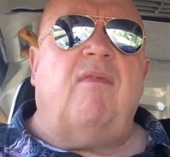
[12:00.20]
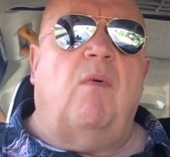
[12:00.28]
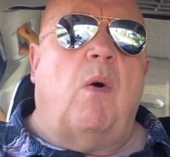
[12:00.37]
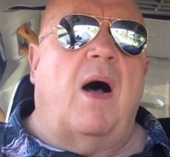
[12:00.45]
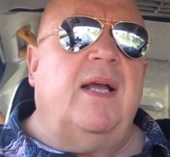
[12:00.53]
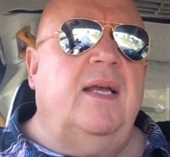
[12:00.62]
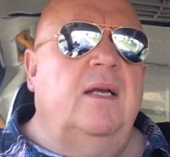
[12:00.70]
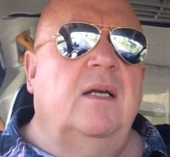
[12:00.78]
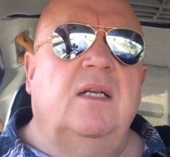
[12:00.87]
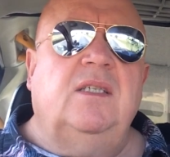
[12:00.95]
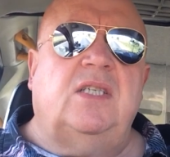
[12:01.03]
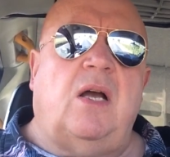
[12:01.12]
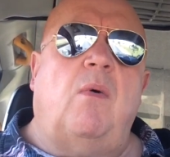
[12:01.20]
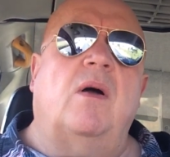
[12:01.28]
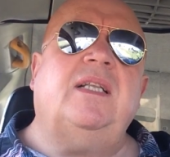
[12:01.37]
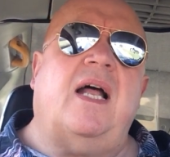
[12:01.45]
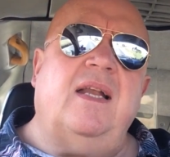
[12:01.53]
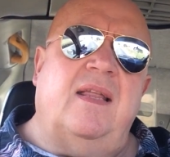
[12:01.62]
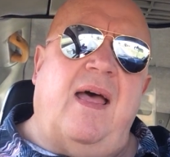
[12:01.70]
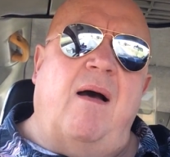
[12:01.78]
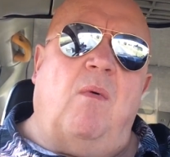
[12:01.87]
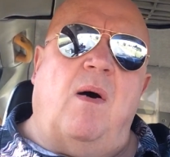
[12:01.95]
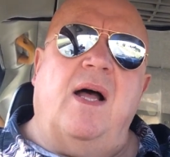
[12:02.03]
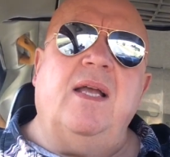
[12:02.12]
other way. And so I done it
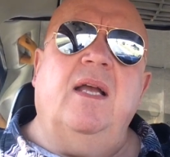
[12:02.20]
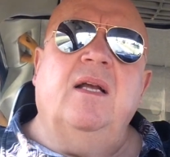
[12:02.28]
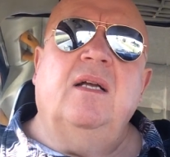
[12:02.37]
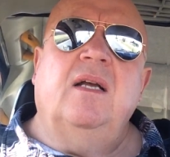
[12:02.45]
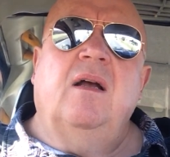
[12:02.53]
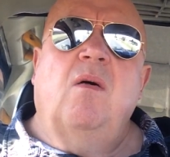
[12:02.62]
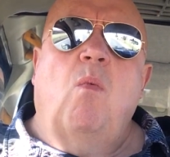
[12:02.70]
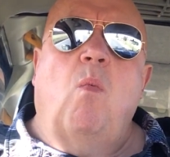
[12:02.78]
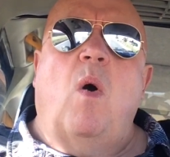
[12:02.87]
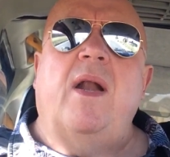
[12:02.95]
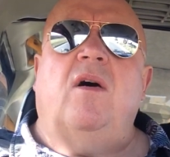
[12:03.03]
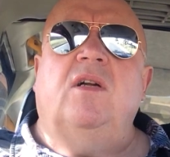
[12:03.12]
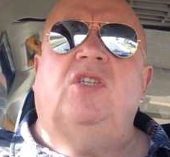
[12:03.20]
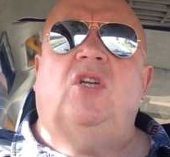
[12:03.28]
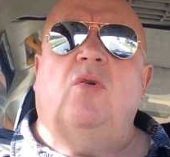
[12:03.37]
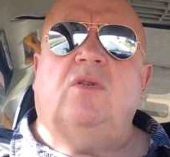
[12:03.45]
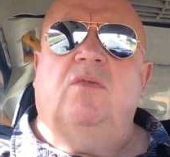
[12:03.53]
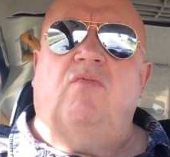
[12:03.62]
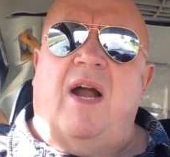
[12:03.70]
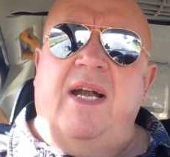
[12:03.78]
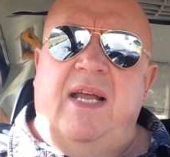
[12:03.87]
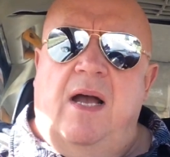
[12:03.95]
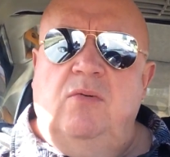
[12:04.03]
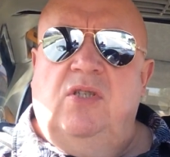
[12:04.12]
that way. When I took the
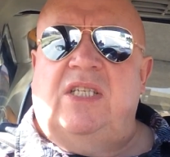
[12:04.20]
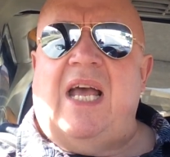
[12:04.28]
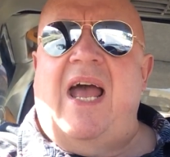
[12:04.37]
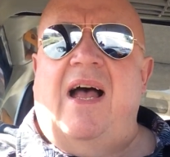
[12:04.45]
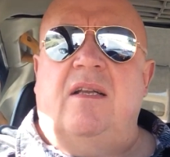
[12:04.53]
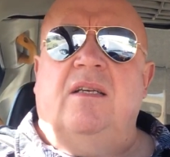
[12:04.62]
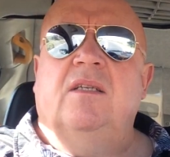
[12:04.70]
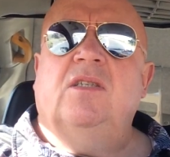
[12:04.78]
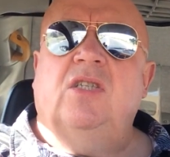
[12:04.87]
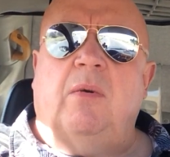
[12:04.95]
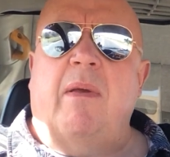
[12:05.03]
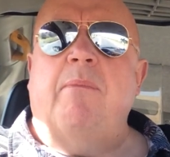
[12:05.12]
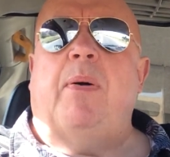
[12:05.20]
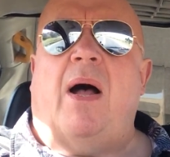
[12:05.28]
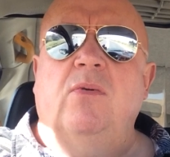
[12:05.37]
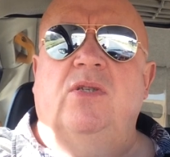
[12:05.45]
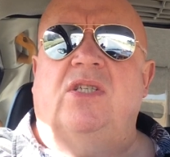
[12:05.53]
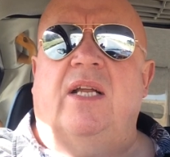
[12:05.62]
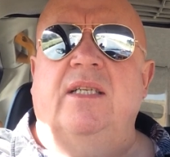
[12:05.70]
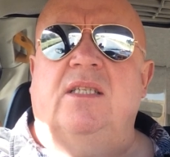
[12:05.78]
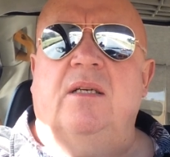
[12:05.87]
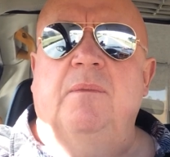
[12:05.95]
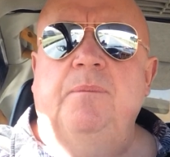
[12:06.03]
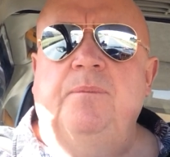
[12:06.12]
radios down to be posted,
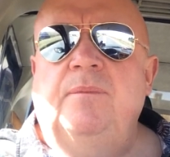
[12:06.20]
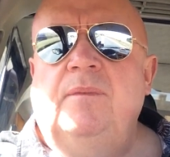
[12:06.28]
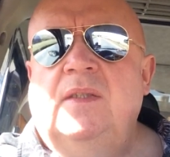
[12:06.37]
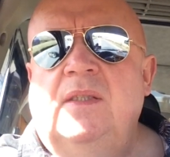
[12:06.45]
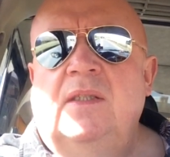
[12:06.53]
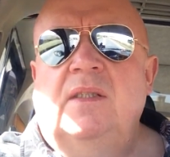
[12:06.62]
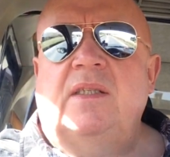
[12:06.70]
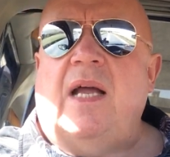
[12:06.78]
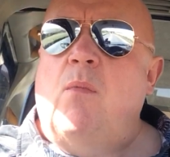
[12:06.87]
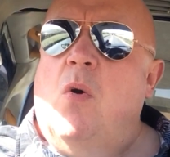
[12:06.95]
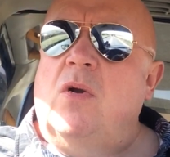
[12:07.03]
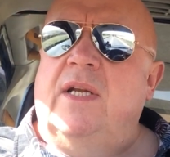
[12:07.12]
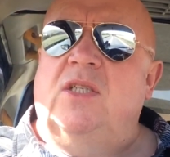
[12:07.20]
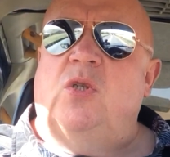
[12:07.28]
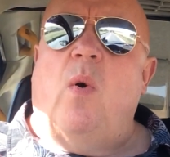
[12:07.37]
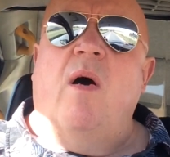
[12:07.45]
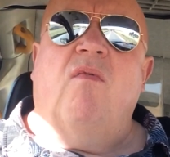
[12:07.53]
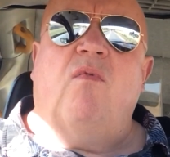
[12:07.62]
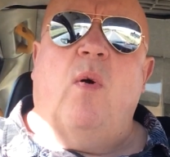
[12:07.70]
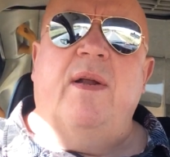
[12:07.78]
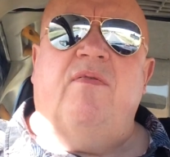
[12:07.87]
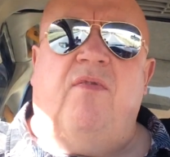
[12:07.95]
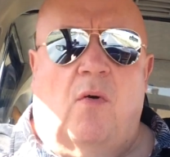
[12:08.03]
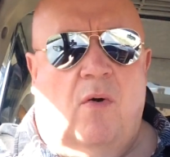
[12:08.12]
they wanted 12
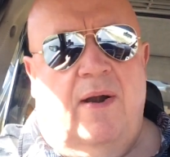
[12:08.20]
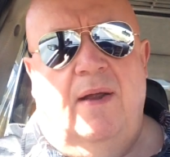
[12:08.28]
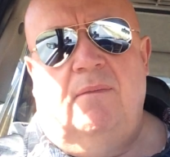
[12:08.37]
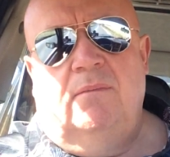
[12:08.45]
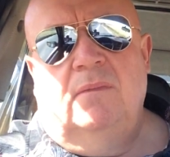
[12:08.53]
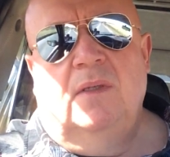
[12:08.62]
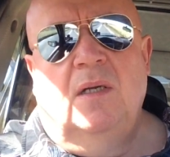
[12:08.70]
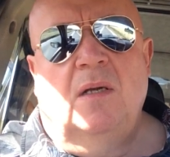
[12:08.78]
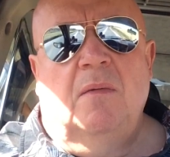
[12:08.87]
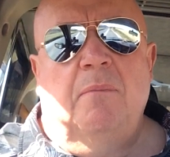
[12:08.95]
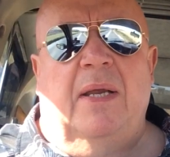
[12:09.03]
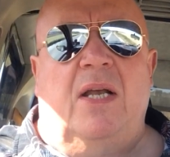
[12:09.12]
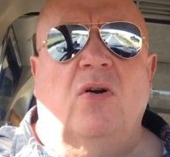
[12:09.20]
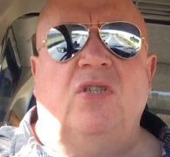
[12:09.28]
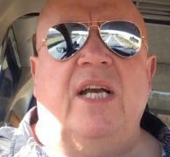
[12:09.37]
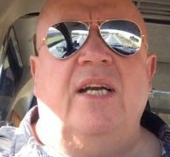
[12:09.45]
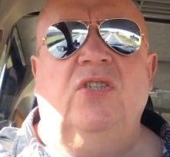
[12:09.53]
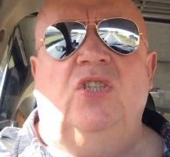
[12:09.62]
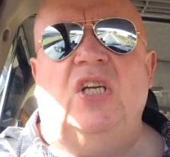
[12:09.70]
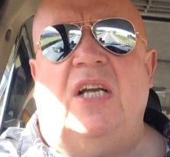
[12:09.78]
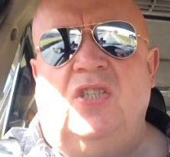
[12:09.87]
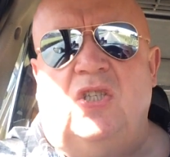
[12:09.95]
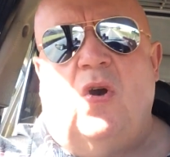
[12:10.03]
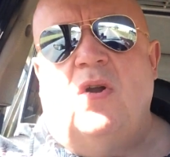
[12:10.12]
quid for it, because it had
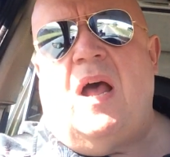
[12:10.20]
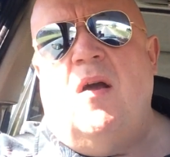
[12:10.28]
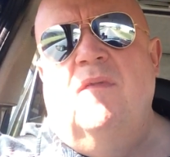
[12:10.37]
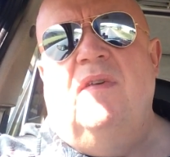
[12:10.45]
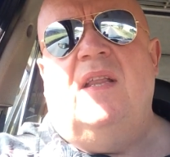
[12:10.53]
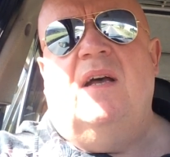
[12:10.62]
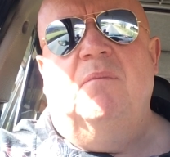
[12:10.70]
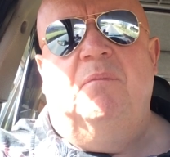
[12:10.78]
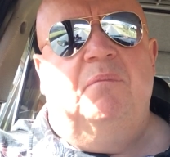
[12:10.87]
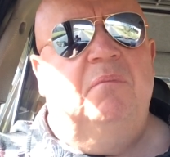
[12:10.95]
just gone over the